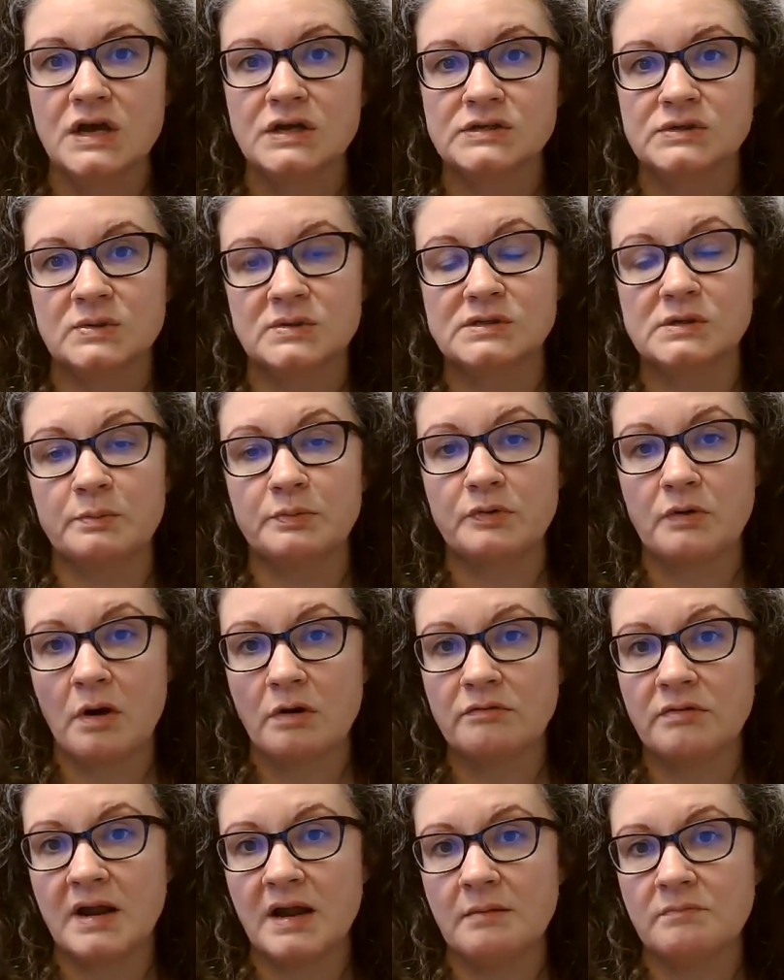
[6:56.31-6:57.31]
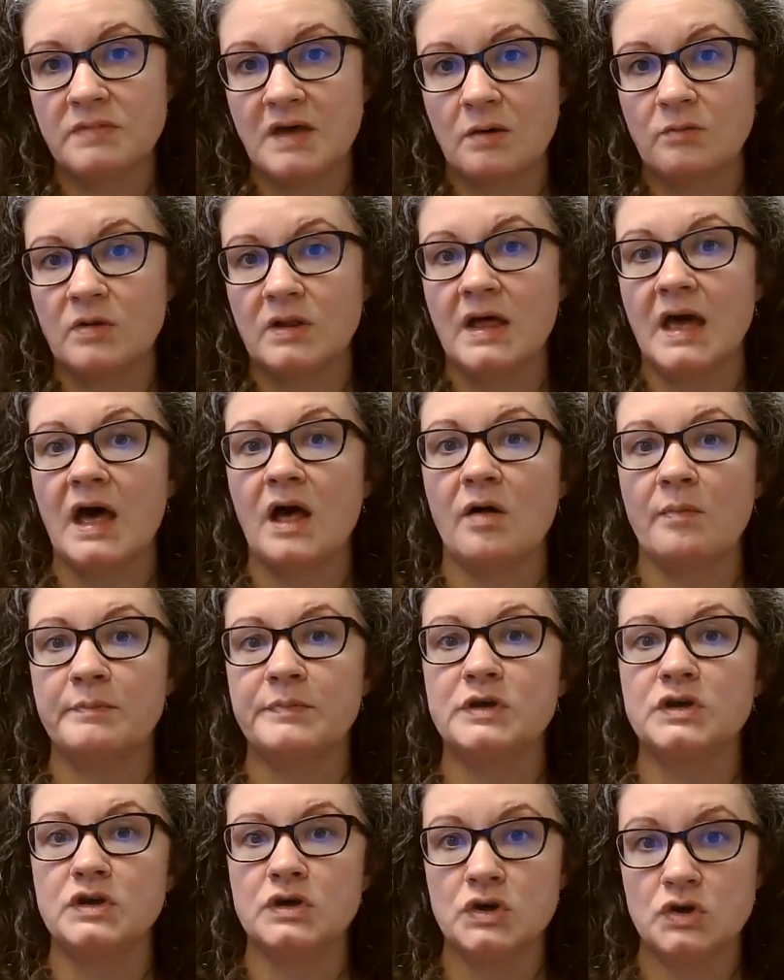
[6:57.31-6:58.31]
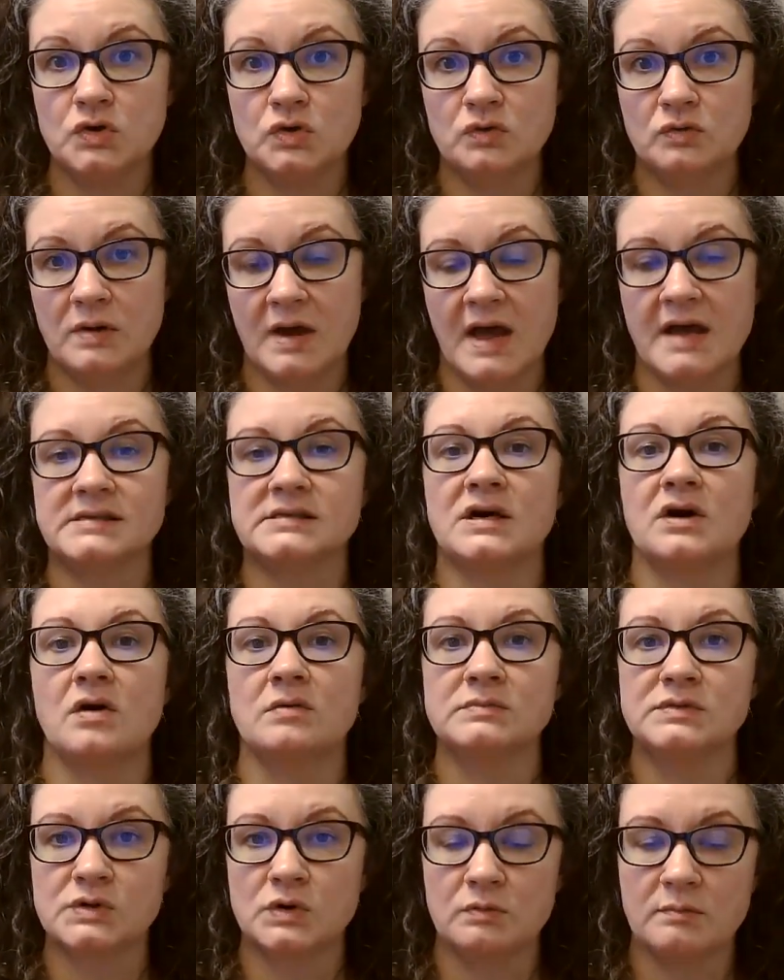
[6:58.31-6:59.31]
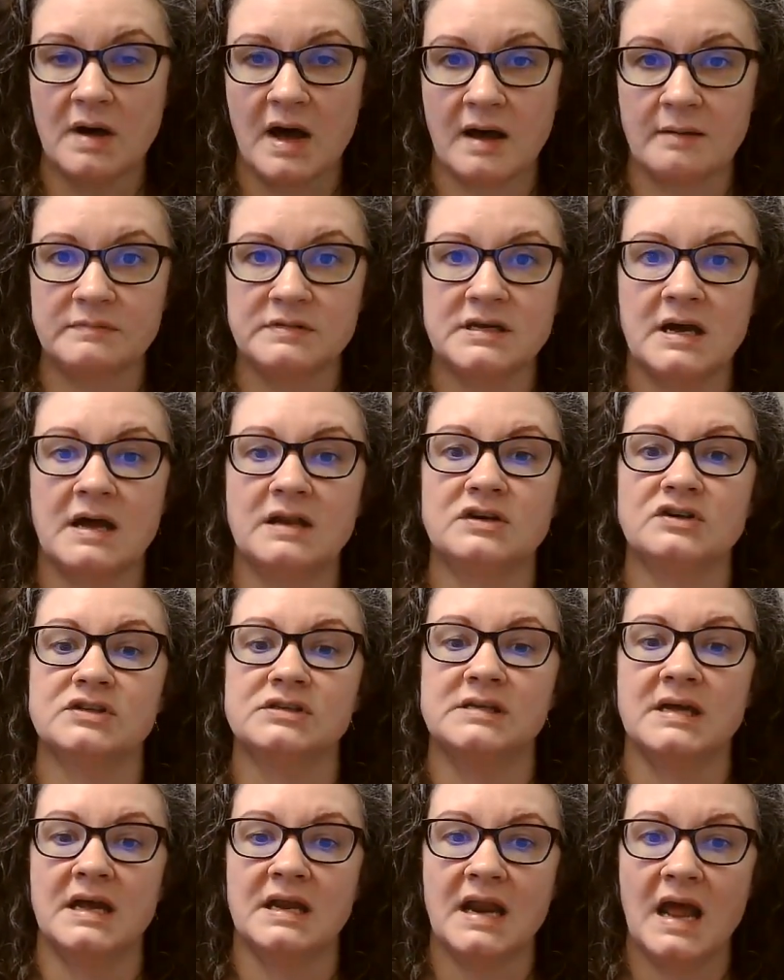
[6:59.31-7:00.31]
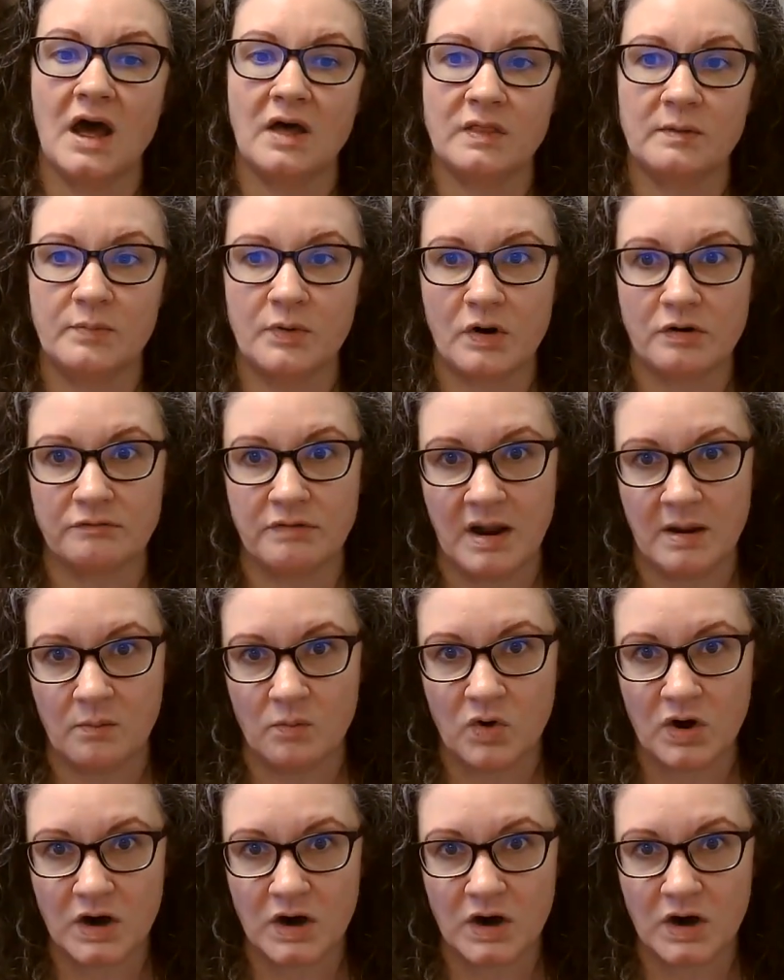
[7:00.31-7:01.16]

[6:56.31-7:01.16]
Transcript: So it's a program that will help you as a homeschool mom to understand how the program